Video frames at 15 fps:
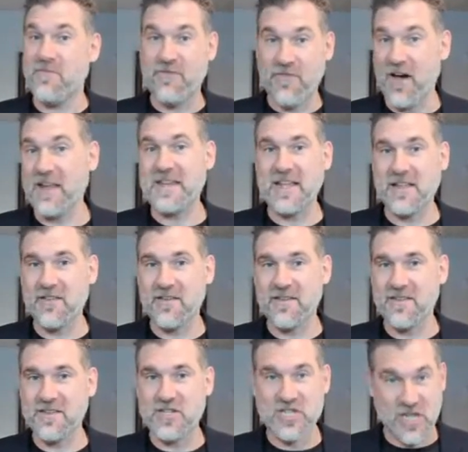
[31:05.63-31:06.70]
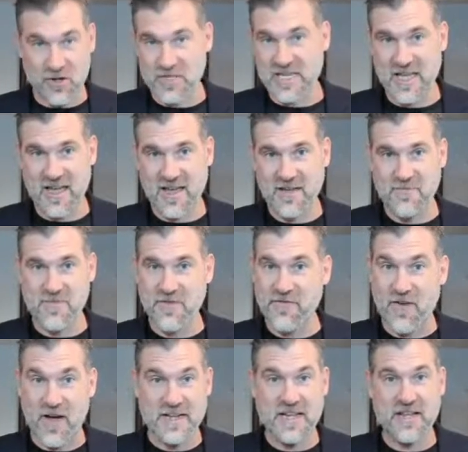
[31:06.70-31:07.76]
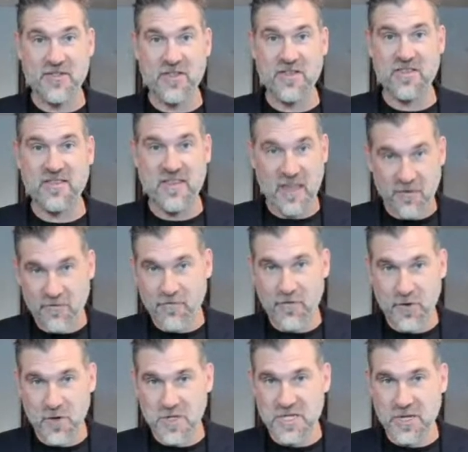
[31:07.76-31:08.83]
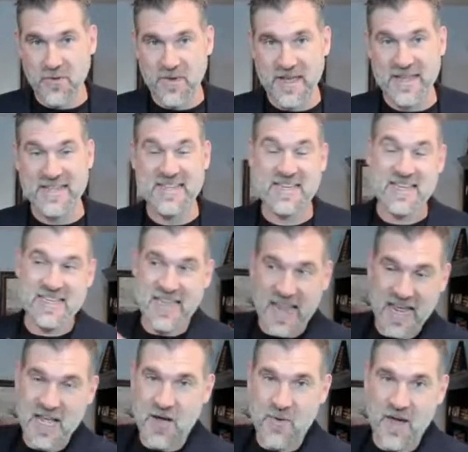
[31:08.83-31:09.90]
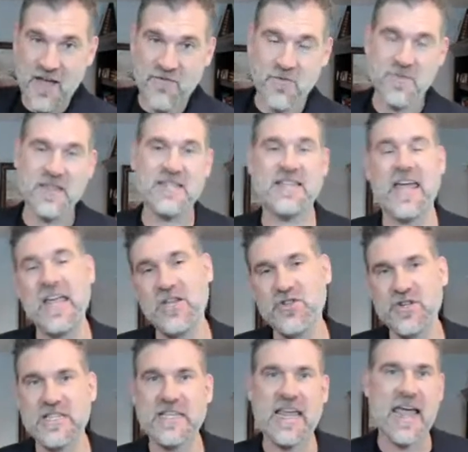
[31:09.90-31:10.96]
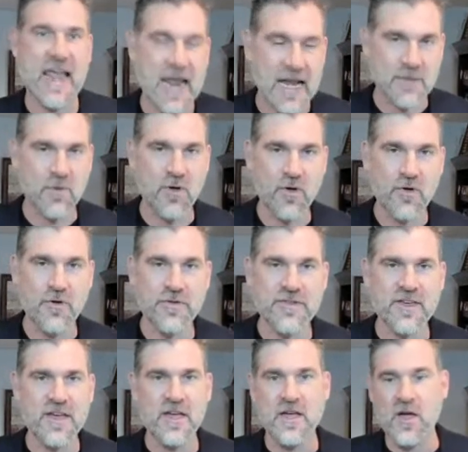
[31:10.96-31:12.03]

finding shelter, finding the safe food to eat, staying away from the dangerous animals.